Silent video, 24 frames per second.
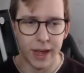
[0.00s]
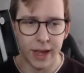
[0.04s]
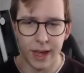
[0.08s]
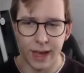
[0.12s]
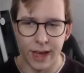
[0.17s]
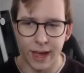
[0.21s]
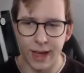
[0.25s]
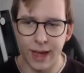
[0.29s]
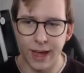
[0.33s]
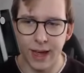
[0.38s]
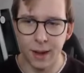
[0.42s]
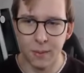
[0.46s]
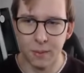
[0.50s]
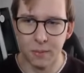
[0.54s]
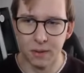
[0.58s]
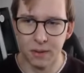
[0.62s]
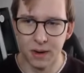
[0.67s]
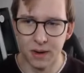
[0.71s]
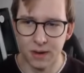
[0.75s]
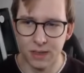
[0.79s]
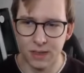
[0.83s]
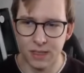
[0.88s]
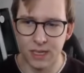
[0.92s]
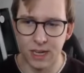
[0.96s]
And
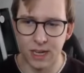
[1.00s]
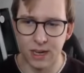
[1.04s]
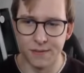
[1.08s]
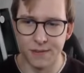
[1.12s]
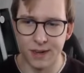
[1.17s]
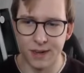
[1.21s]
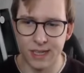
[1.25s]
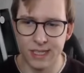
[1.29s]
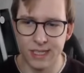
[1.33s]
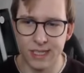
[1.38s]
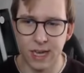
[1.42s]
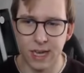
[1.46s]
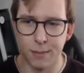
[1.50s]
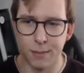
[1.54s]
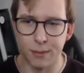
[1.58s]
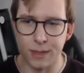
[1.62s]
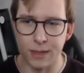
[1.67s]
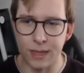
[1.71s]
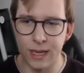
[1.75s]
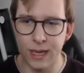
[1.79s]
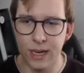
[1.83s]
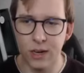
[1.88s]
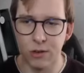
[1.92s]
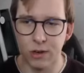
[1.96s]
we're going to have next up
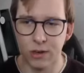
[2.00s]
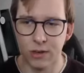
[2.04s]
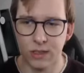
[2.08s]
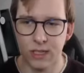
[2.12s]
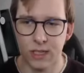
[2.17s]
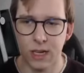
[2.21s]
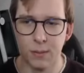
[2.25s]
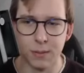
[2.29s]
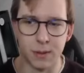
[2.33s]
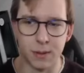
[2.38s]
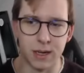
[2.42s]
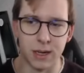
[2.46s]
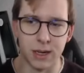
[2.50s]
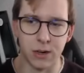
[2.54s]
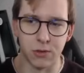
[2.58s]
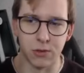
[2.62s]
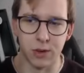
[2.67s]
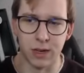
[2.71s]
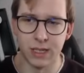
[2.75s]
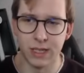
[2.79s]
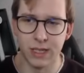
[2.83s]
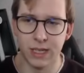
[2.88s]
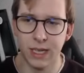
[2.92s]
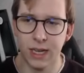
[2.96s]
the ground type
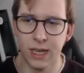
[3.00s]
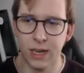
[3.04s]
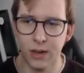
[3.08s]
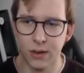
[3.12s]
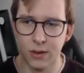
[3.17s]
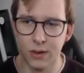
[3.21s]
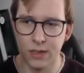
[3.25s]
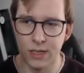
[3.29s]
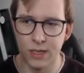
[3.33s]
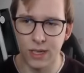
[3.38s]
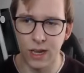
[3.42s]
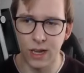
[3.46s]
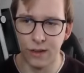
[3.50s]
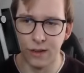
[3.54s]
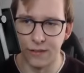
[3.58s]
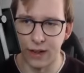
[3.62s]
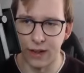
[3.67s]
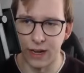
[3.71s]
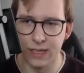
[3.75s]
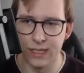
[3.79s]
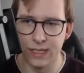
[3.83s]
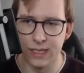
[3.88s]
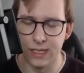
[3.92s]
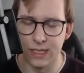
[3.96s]
Grunt here, going to have
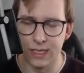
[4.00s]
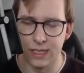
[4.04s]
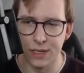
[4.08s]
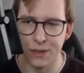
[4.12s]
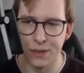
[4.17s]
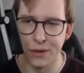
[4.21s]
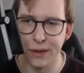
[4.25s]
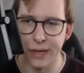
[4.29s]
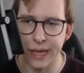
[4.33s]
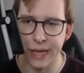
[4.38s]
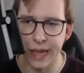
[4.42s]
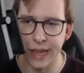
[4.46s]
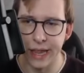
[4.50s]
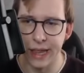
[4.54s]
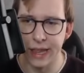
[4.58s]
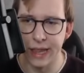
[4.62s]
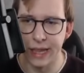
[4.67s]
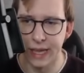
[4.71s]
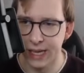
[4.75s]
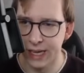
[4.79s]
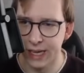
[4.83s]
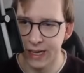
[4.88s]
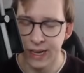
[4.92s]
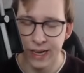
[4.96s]
access to
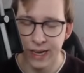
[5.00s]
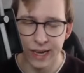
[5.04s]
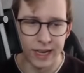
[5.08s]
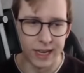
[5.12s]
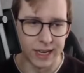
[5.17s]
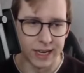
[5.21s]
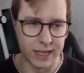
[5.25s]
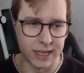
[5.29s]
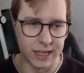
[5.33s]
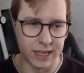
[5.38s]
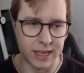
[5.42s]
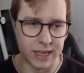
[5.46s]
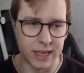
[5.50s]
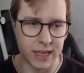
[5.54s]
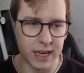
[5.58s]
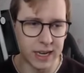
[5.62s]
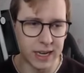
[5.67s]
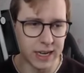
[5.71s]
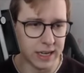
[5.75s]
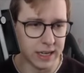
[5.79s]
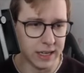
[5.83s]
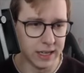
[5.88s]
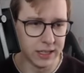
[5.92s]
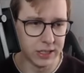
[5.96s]
the
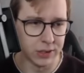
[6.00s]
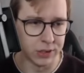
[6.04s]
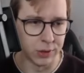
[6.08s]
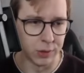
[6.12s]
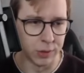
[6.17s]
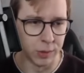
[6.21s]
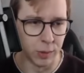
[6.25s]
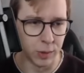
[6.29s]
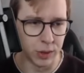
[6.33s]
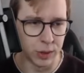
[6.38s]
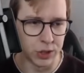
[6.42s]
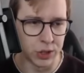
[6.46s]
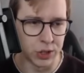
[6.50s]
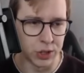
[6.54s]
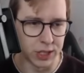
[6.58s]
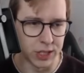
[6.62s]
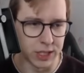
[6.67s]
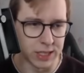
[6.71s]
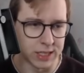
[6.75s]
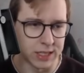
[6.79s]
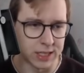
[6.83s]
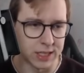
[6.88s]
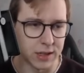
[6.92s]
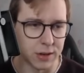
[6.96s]
Diglett, which
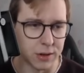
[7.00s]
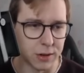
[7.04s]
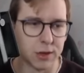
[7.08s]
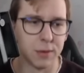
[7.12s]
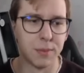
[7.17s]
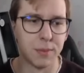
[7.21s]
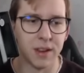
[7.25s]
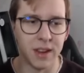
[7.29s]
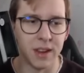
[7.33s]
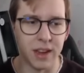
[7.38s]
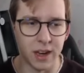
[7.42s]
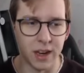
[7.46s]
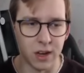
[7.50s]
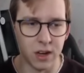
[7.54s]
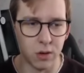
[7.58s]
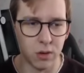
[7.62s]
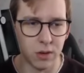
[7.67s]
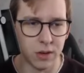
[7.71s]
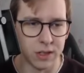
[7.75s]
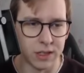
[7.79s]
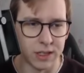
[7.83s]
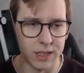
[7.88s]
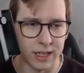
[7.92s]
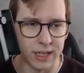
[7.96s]
is going to be the
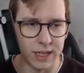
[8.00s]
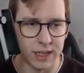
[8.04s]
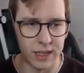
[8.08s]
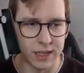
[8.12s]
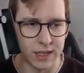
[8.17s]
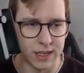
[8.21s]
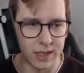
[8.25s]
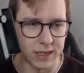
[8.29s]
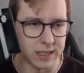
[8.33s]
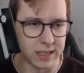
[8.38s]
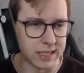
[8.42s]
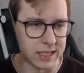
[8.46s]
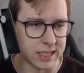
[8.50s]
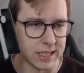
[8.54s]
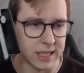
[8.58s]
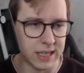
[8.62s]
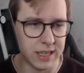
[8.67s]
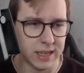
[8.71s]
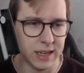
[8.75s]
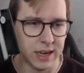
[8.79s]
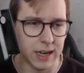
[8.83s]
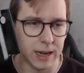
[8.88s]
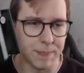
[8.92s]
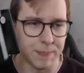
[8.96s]
Alolan Diglett. C
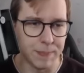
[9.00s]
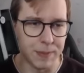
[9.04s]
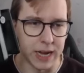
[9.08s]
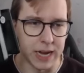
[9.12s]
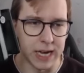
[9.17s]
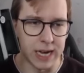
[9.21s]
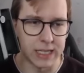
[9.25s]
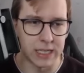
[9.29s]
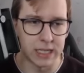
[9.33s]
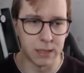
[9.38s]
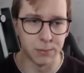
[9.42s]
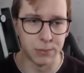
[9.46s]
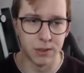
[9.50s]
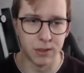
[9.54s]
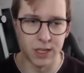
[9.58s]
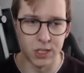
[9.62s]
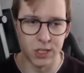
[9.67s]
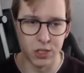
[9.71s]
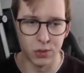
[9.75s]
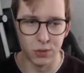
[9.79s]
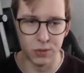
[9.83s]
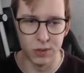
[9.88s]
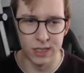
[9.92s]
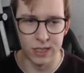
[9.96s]
tier, had some
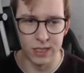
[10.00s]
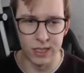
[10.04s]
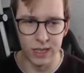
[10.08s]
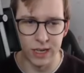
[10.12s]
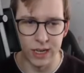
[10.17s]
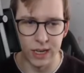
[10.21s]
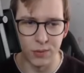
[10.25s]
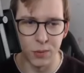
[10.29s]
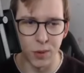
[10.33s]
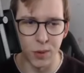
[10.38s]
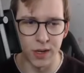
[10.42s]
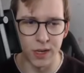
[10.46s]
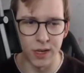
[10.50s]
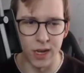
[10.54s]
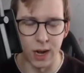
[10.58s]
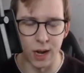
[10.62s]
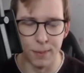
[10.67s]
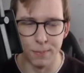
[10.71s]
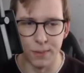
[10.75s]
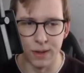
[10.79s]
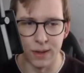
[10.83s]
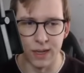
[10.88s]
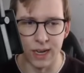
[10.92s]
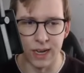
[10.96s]
potential recently in one
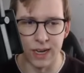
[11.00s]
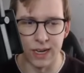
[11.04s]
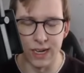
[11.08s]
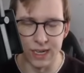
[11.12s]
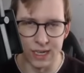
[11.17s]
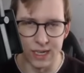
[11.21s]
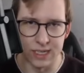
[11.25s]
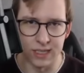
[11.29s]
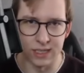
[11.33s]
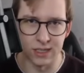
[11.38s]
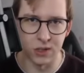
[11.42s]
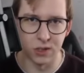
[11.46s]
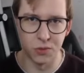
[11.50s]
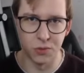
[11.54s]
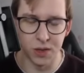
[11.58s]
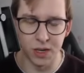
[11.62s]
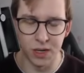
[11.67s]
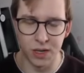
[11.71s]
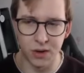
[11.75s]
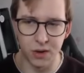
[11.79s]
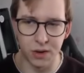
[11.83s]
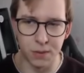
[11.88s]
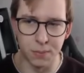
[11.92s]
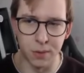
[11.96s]
cup, but like it is not
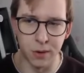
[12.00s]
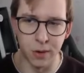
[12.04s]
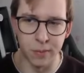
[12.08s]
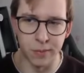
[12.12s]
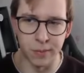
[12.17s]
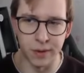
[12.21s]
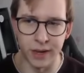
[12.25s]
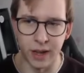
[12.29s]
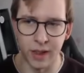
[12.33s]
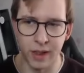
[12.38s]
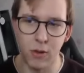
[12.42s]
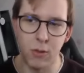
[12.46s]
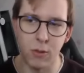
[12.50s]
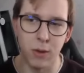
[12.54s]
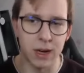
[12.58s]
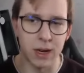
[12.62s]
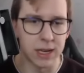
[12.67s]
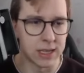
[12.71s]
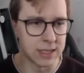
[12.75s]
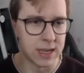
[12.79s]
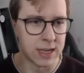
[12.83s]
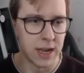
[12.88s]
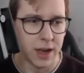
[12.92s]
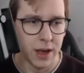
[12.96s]
really a good Pokemon
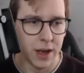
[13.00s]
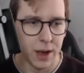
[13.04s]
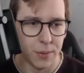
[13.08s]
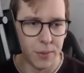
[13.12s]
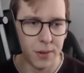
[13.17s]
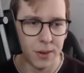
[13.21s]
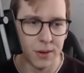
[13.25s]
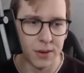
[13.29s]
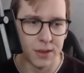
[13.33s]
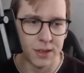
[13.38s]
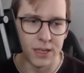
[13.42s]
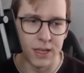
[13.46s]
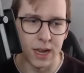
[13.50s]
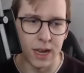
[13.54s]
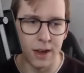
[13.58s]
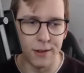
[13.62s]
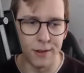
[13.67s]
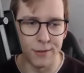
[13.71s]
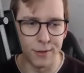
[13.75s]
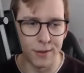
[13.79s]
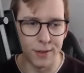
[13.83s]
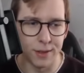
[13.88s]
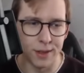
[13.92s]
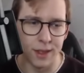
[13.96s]
otherwise. We're going to
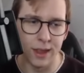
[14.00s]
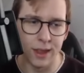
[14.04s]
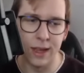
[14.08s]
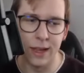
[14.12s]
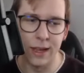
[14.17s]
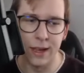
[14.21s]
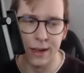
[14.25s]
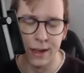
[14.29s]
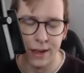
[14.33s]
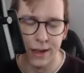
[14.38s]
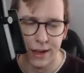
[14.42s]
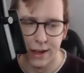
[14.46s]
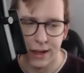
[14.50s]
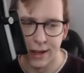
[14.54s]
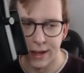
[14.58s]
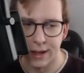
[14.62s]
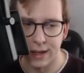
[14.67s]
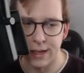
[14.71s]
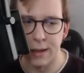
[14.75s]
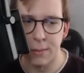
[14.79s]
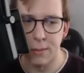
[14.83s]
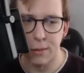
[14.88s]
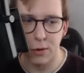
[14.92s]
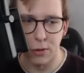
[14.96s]
have the
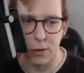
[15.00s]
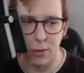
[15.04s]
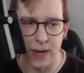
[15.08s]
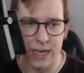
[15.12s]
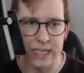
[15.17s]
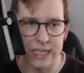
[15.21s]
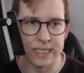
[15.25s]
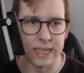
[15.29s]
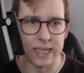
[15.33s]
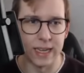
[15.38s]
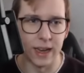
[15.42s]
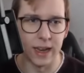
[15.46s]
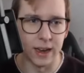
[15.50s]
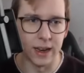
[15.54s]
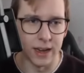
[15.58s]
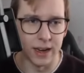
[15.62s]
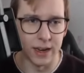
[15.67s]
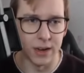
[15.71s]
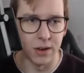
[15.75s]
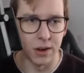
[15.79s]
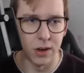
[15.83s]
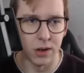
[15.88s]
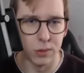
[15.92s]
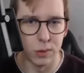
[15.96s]
Quagsire
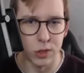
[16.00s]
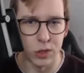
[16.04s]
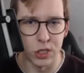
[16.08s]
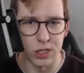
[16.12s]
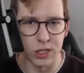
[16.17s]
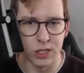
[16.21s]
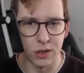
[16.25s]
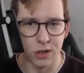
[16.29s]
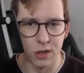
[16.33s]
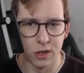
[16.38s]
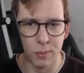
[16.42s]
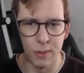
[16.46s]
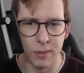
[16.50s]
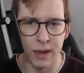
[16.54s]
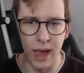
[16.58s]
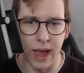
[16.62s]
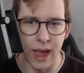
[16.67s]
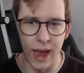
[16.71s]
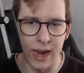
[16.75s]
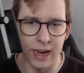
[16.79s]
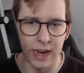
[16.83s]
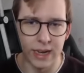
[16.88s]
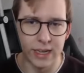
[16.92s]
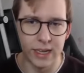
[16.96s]
later on, which is going to be
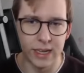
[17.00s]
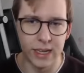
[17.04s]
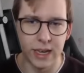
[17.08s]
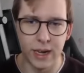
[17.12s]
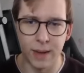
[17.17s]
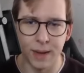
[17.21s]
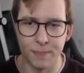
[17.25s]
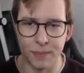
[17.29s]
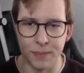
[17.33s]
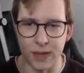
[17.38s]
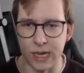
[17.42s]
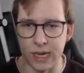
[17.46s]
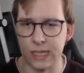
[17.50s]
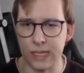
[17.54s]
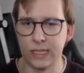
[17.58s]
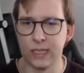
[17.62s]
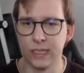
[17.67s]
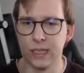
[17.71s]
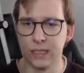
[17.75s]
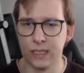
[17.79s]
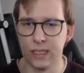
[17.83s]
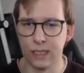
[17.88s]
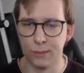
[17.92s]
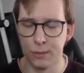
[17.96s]
A tier. Has
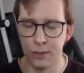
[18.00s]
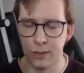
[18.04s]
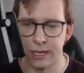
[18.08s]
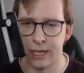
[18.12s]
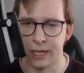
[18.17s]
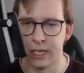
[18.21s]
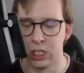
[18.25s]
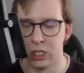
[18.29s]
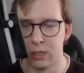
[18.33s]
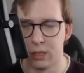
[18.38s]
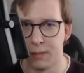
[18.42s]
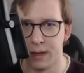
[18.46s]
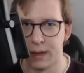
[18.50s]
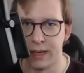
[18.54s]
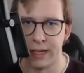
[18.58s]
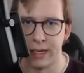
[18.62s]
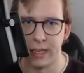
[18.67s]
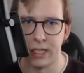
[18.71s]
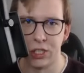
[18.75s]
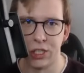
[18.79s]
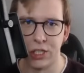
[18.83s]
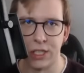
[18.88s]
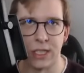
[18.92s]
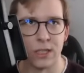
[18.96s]
still some potential, but
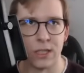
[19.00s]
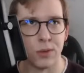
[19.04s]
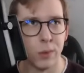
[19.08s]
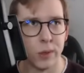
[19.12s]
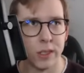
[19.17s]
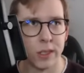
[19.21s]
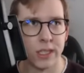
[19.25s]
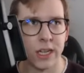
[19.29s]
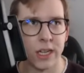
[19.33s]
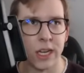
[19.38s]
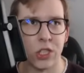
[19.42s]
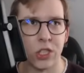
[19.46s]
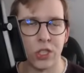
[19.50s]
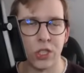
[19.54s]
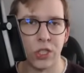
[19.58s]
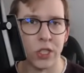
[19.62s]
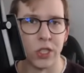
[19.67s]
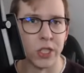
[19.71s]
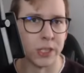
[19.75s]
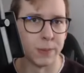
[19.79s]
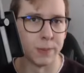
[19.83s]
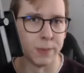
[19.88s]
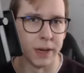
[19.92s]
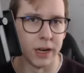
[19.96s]
it just Whiscash is
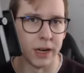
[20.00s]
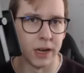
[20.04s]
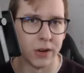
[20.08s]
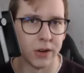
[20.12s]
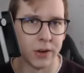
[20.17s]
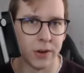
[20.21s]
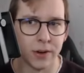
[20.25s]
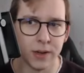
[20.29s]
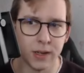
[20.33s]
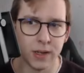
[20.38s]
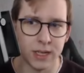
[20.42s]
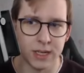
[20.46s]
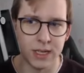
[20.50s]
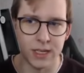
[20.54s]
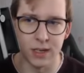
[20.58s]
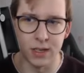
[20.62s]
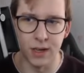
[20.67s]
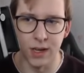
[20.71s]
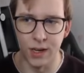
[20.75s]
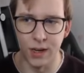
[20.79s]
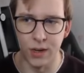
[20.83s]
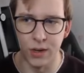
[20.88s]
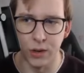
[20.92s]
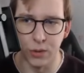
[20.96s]
just better currently, so
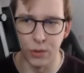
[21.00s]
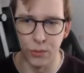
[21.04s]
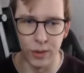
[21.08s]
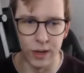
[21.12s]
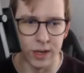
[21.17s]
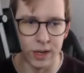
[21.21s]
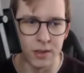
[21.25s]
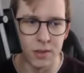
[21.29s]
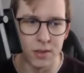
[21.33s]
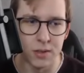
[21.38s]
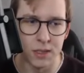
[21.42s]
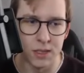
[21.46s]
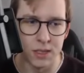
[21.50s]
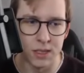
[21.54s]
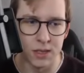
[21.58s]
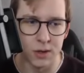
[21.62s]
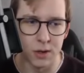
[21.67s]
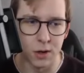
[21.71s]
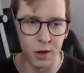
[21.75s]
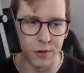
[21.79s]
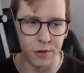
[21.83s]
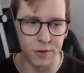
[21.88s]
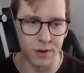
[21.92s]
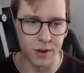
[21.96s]
like you don't really use it
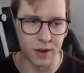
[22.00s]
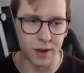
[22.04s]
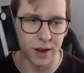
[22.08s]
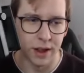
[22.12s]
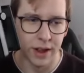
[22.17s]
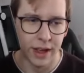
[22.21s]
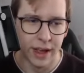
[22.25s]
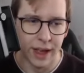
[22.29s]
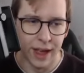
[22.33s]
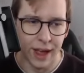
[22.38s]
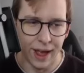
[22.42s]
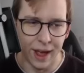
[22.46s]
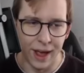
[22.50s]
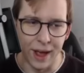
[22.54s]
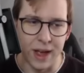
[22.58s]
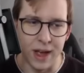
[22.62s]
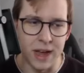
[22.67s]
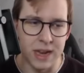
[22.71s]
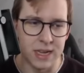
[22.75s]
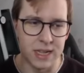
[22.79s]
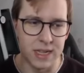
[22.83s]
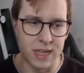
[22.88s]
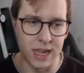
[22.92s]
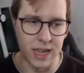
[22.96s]
too often.
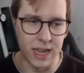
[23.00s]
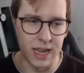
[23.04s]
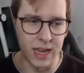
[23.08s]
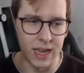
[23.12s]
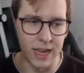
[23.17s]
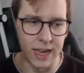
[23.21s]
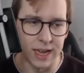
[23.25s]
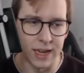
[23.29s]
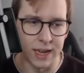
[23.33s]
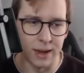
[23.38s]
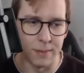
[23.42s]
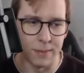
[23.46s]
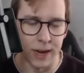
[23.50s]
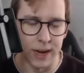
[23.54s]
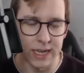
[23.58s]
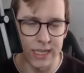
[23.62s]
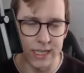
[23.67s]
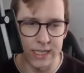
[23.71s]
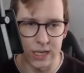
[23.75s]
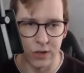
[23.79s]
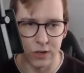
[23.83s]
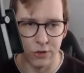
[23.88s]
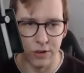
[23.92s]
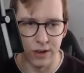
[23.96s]
And the
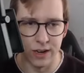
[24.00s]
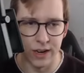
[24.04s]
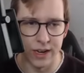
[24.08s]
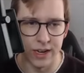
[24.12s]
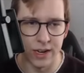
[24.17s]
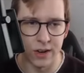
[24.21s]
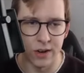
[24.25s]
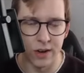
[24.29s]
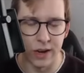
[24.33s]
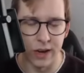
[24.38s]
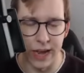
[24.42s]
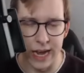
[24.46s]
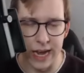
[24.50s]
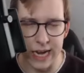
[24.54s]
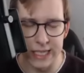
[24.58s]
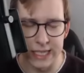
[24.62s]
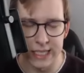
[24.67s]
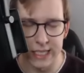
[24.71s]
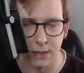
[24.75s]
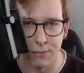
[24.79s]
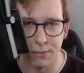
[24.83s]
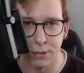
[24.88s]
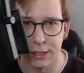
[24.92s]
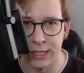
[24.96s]
Excadrill later on
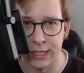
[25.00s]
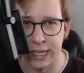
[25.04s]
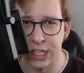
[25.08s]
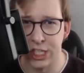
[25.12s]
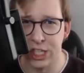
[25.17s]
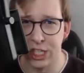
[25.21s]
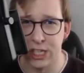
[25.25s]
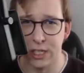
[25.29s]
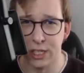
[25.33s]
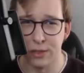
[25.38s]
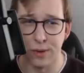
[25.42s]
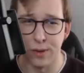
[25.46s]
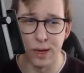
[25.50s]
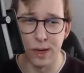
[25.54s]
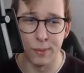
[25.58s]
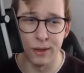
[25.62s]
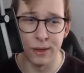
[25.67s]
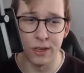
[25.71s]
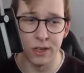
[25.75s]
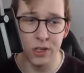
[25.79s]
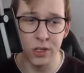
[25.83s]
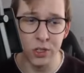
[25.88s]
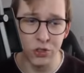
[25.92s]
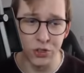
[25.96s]
has some potential as well,
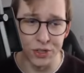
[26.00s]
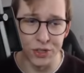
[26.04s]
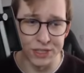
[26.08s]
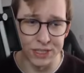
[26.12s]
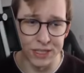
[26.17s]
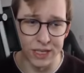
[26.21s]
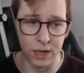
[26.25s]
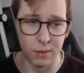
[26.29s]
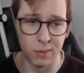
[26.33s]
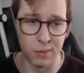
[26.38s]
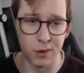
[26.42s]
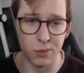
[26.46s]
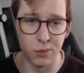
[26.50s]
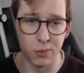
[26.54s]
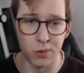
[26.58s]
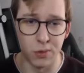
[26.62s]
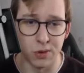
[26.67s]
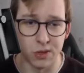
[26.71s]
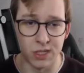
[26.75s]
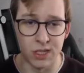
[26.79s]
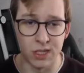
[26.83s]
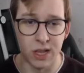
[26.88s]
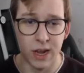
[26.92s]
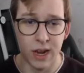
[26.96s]
but usually is a little bit
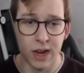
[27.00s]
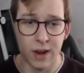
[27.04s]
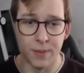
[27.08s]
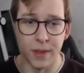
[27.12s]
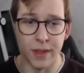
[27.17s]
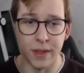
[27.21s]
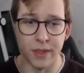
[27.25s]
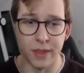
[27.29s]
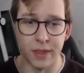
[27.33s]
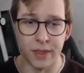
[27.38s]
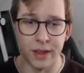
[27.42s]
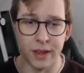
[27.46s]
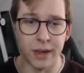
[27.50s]
worse than